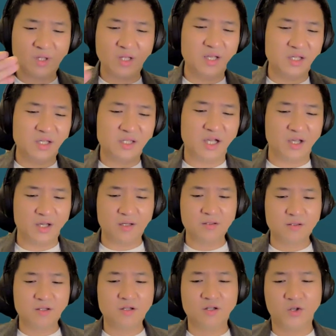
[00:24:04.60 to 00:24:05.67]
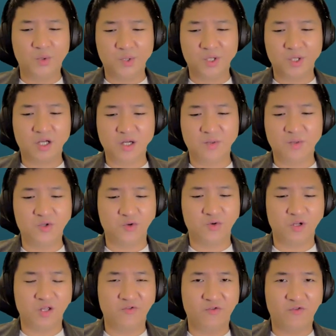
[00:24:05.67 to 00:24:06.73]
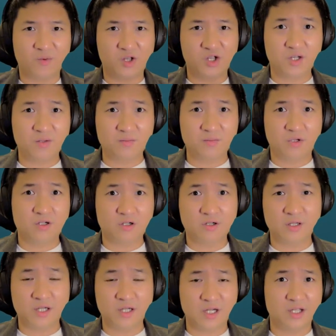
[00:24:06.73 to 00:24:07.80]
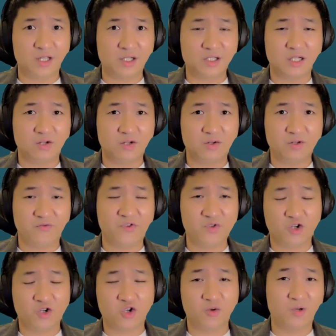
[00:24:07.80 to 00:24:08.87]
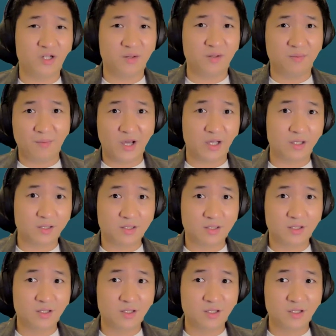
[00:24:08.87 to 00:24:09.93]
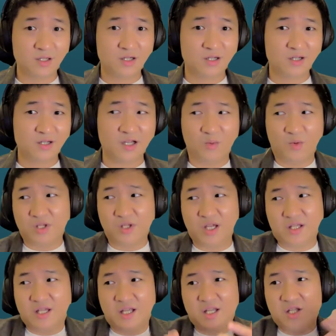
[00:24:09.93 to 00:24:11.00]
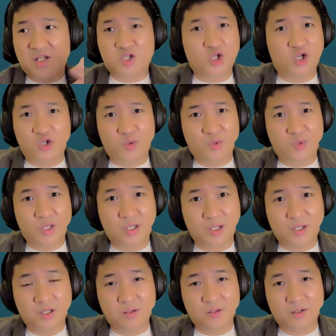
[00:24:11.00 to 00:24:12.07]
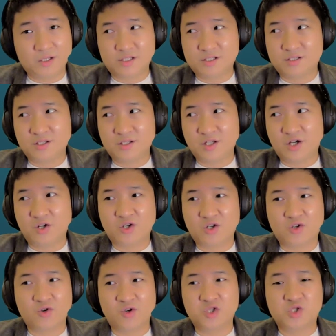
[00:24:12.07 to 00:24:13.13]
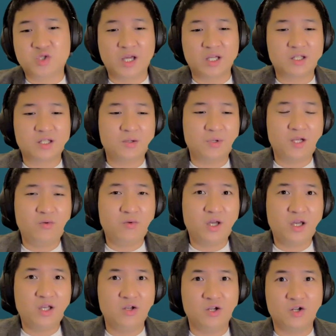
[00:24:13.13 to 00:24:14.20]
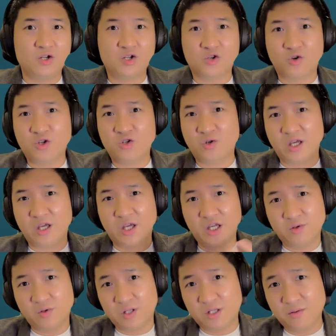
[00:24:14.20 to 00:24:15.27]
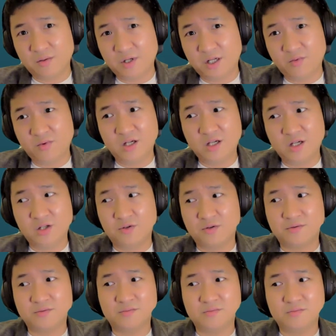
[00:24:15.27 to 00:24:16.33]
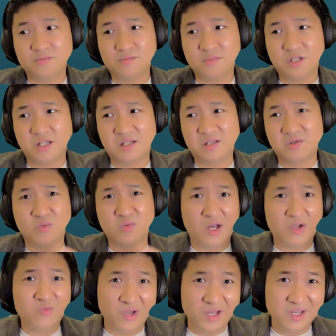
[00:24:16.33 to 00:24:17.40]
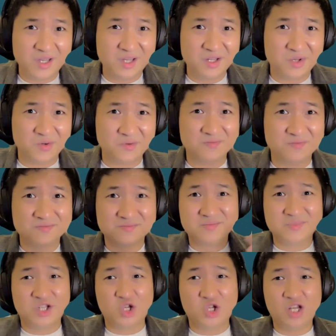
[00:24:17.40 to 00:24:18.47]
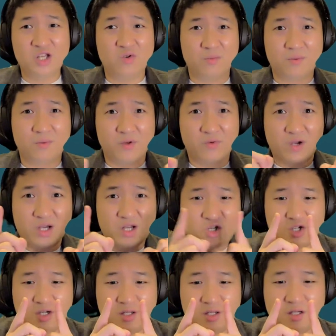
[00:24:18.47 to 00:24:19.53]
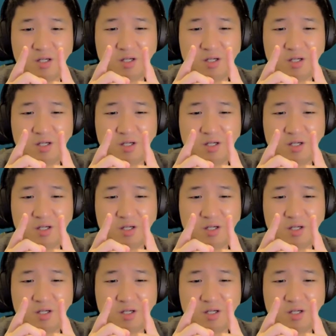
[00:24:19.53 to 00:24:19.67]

It's like user come to an information board and then just download a few documents and bye bye. Come on, that is not user journey, because you're not going to track them anywhere, you're not going to engage with them anywhere. So it's one way. So the journey will be very short.